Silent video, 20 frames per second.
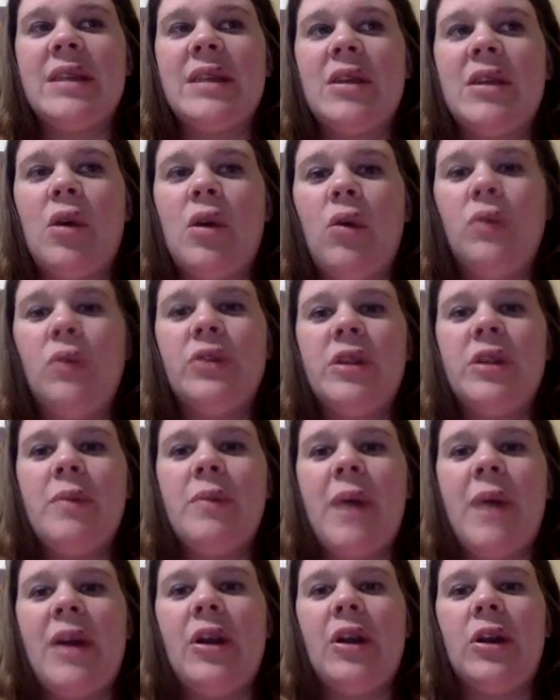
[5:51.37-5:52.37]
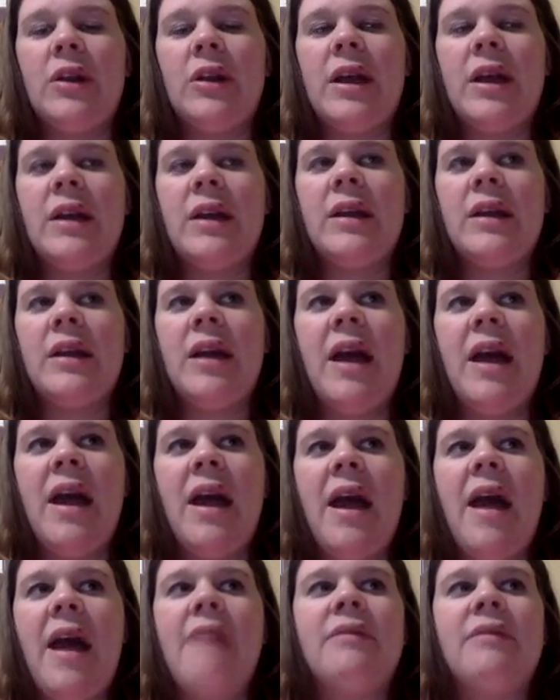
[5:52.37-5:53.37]
The colder the better. Like,
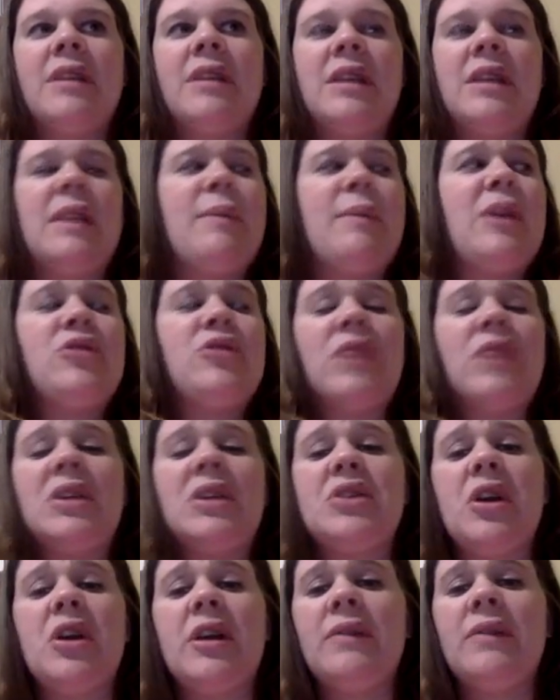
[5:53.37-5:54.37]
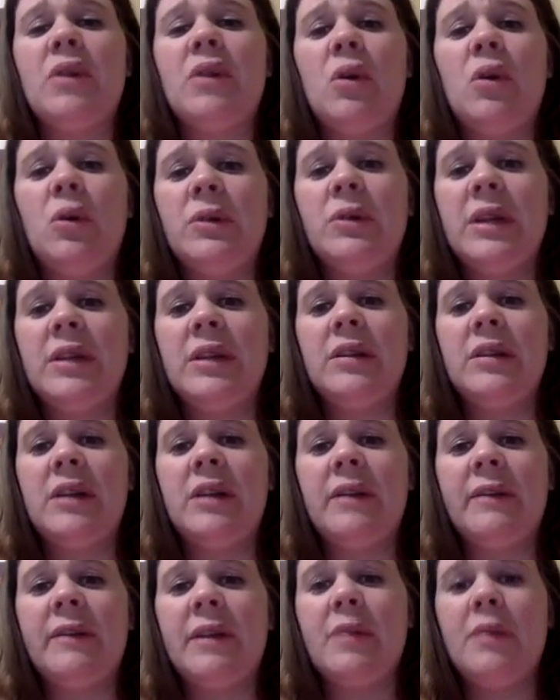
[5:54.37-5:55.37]
everything. My drinks aren't even cold
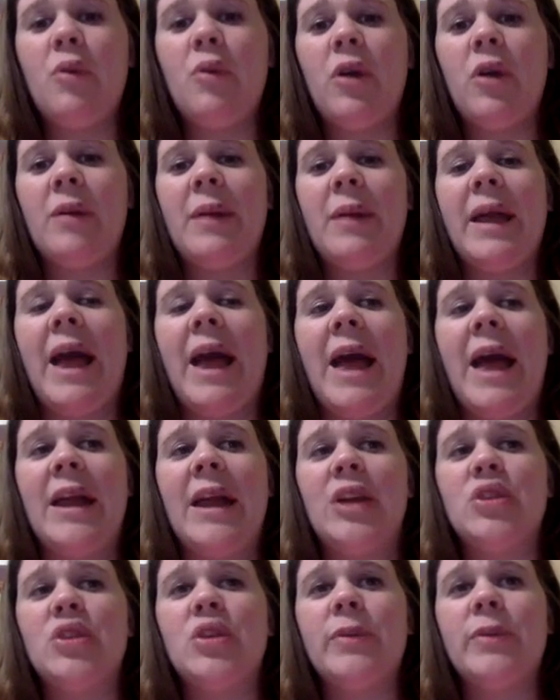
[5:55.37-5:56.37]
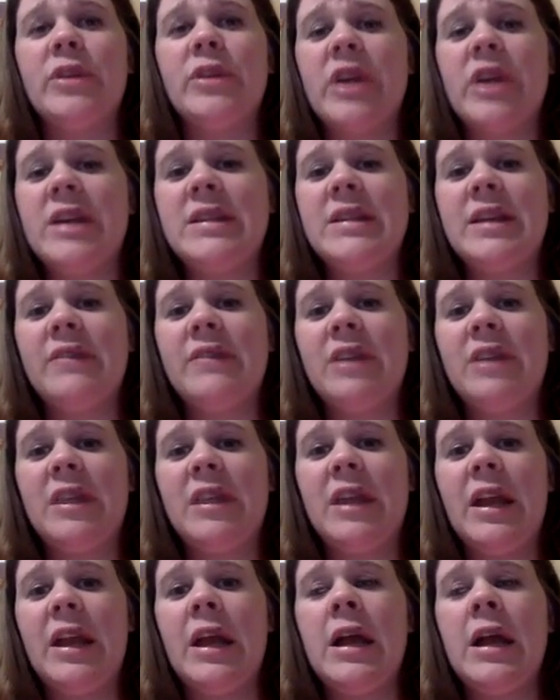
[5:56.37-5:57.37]
enough anymore. I'm like adding so much ice to
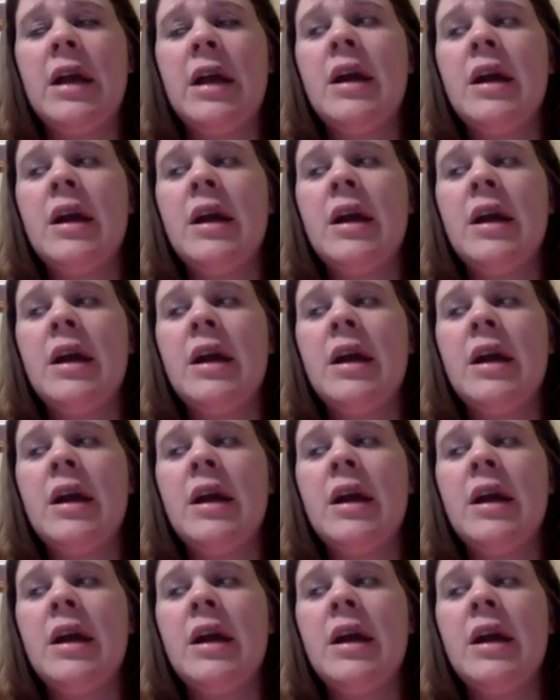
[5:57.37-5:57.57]
everything.